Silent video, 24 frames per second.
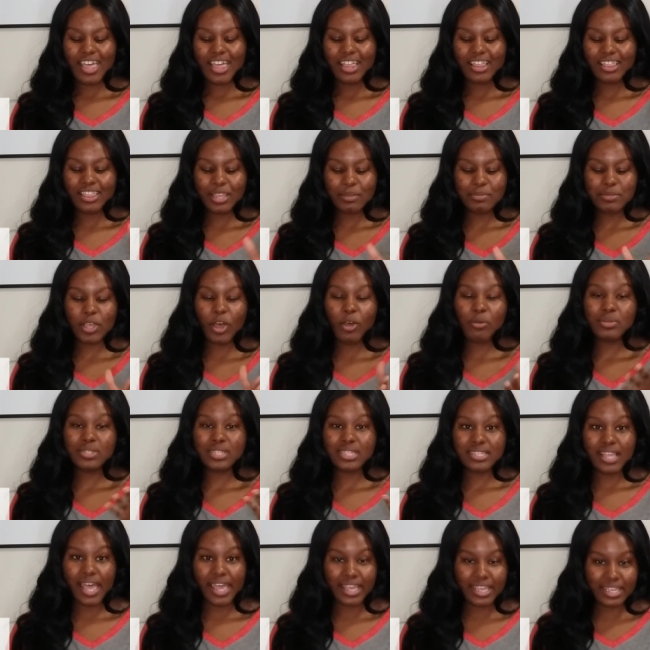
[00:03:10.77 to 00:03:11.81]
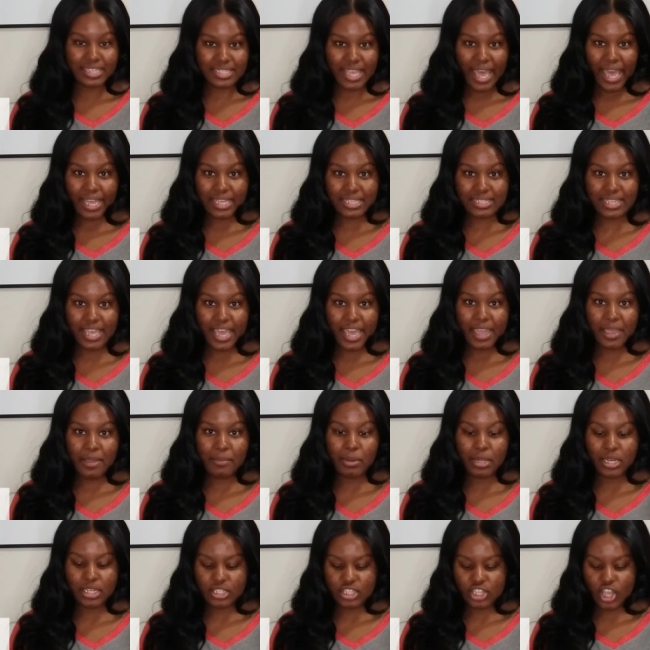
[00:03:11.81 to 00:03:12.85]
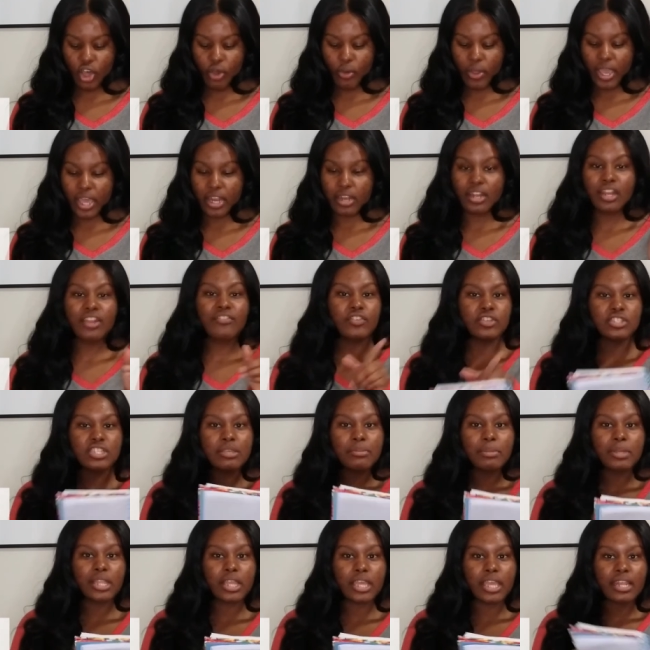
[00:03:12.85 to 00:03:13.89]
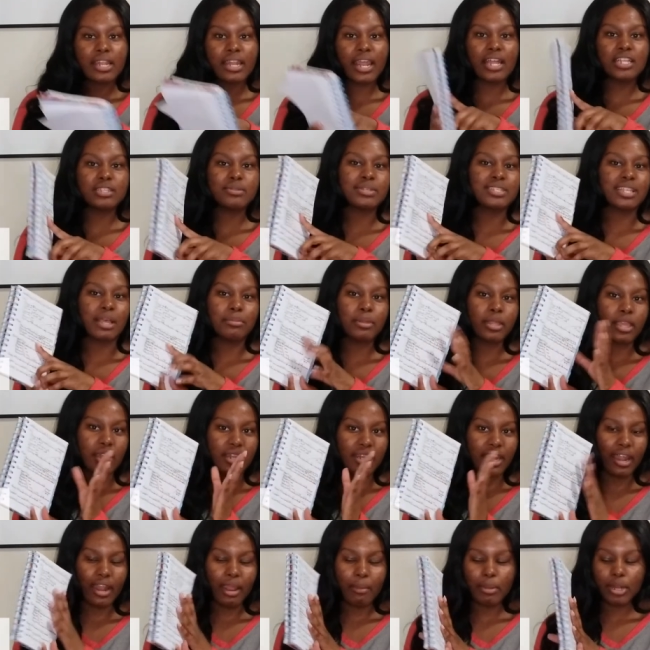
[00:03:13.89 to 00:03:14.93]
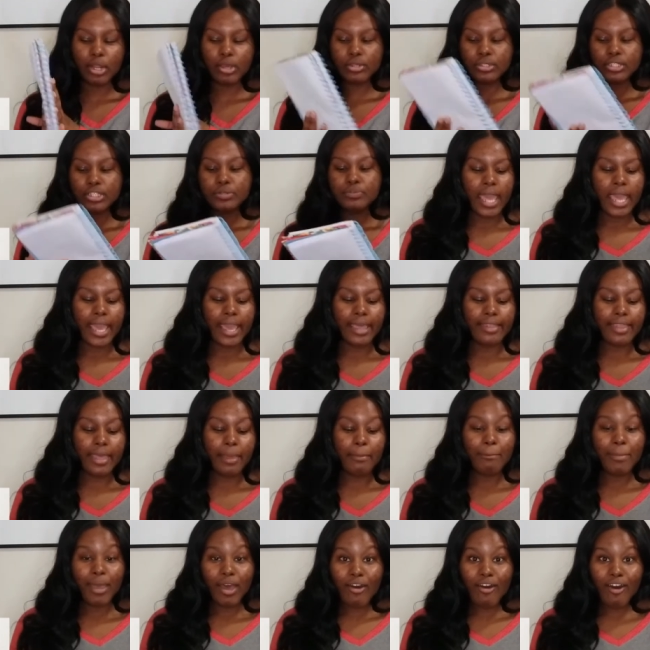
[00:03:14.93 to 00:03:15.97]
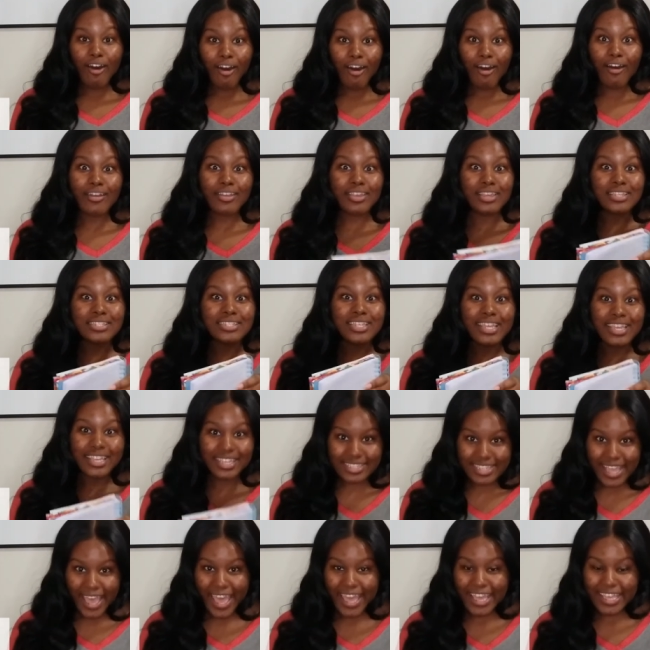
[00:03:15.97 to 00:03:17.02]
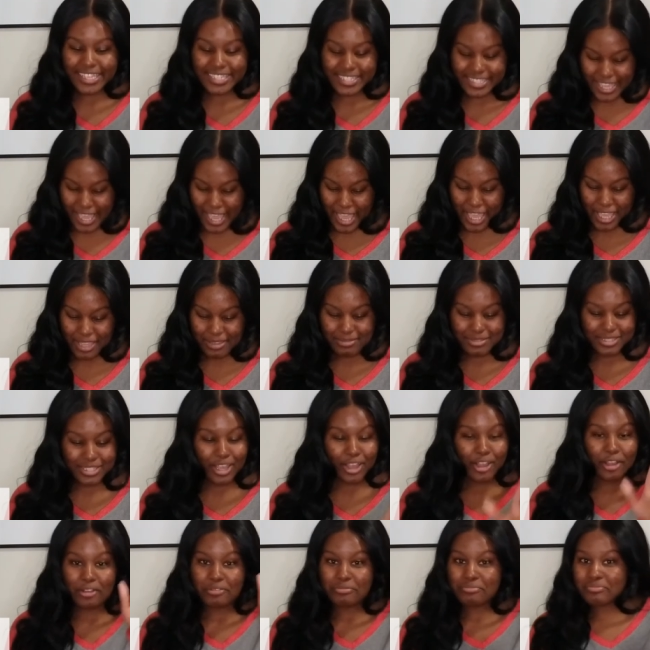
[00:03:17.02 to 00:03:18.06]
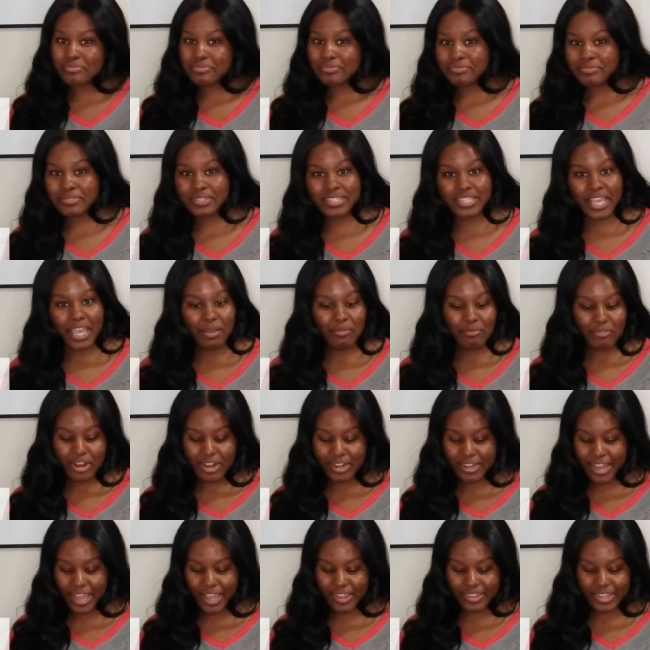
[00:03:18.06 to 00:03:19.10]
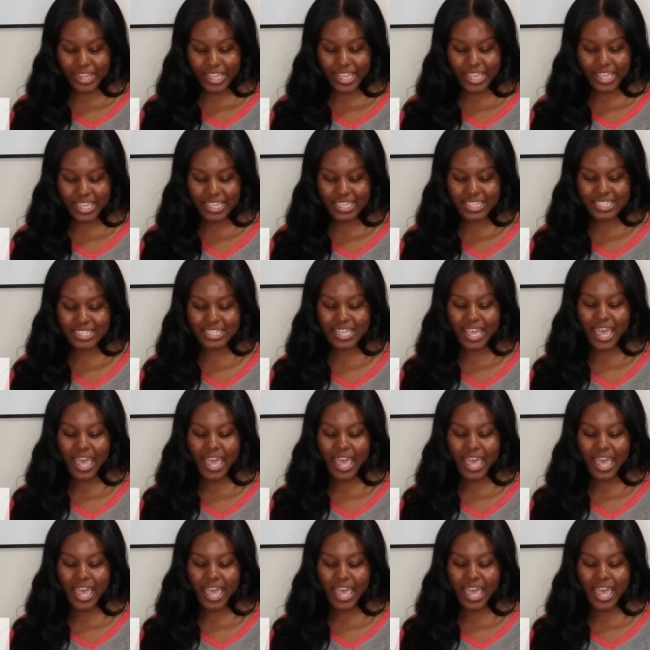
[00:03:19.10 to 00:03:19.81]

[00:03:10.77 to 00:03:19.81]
Lipscomb is the exact same, but it's co-ed. And if you see me looking down, it's because I'm looking down at my notes. And then Mell Hall is the exact same, so same rundown list.